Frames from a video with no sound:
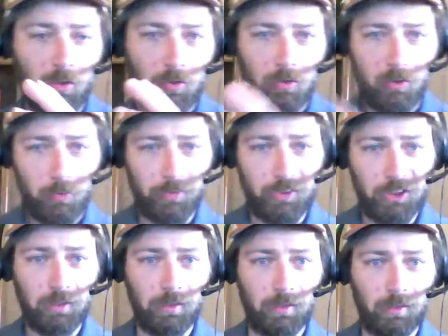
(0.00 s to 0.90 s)
to the
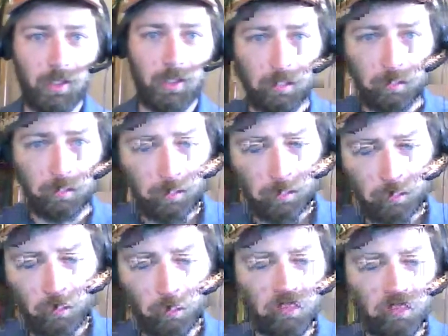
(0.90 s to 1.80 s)
Chile line.
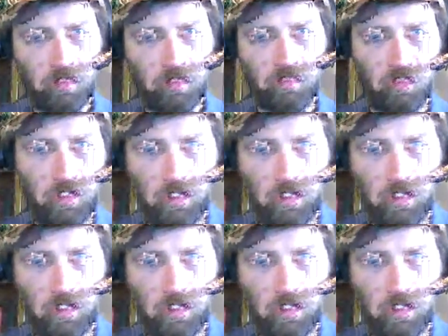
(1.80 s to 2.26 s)
So we're seeing this